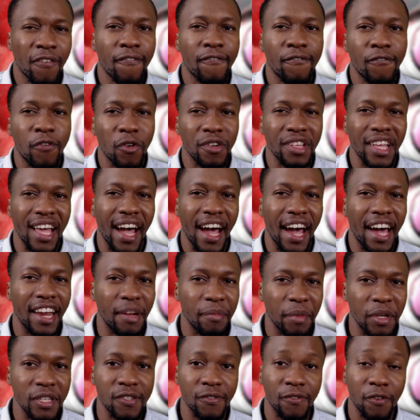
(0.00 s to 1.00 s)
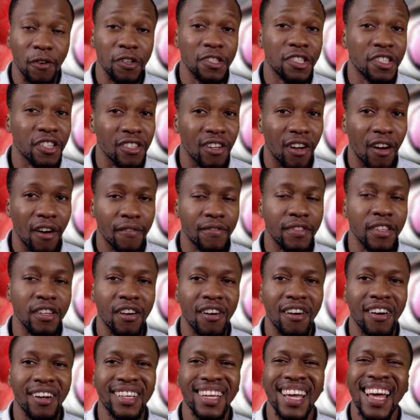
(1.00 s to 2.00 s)
for the anime's version of the
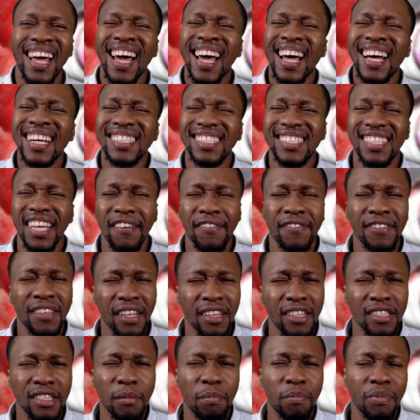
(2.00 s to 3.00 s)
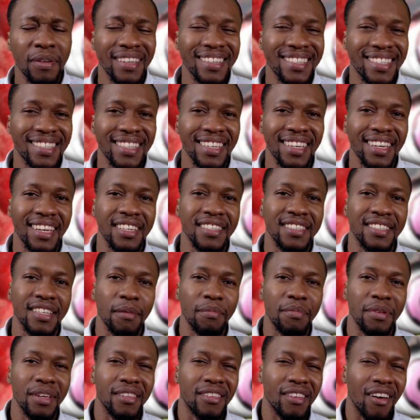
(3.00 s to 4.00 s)
arc. Definitely the pacing is a
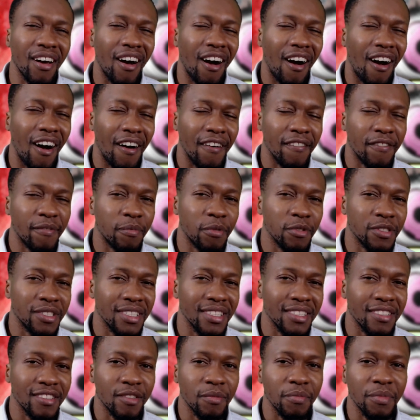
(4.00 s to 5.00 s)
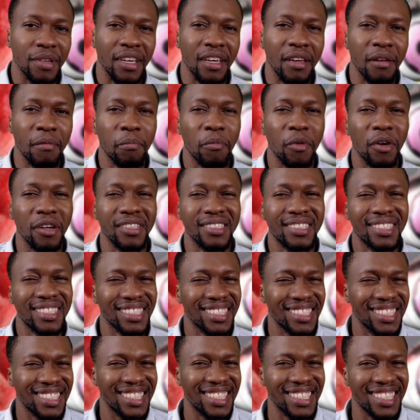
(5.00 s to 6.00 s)
bit off-putting to me, but
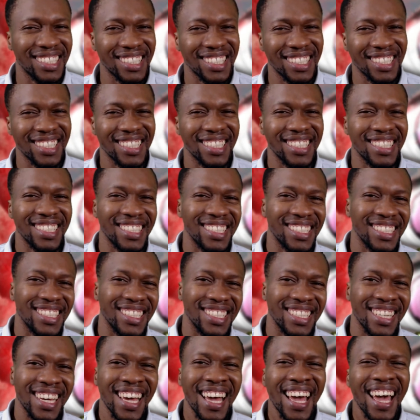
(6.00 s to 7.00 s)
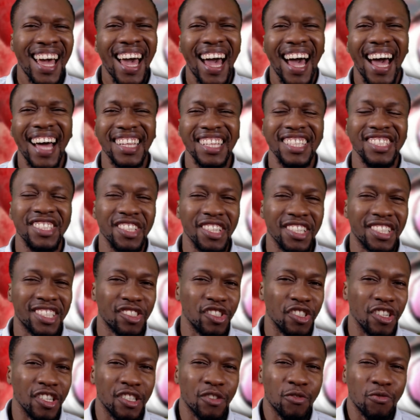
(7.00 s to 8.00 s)
and it
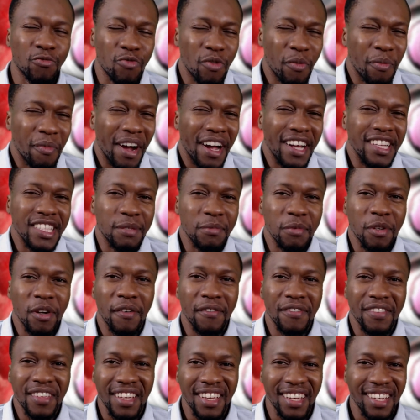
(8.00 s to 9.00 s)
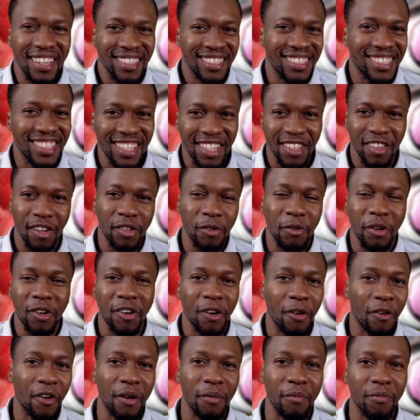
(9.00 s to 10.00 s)
just reminds me of the, you know, the
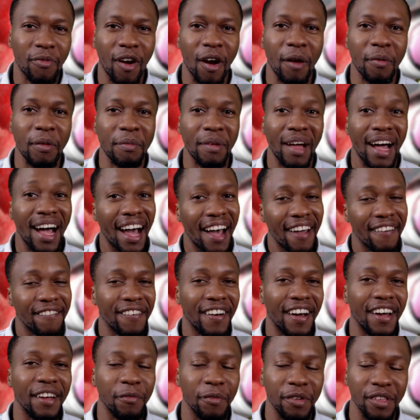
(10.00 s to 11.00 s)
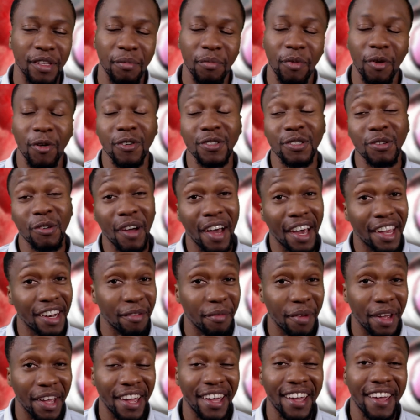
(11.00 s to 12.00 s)
recurring problem I find with the Boruto anime,
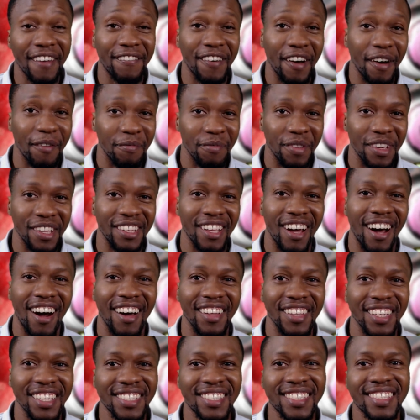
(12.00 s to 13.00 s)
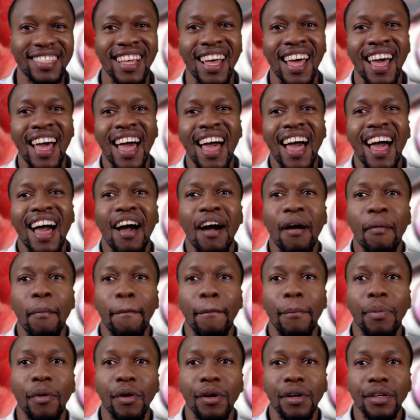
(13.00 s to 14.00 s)
if I'm being honest.
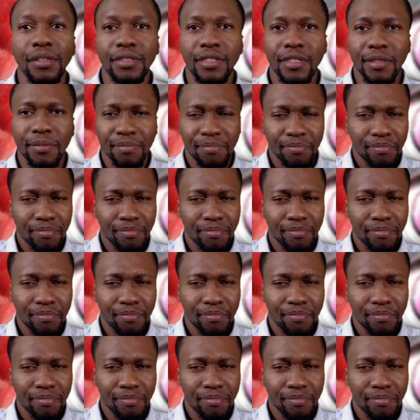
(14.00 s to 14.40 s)
But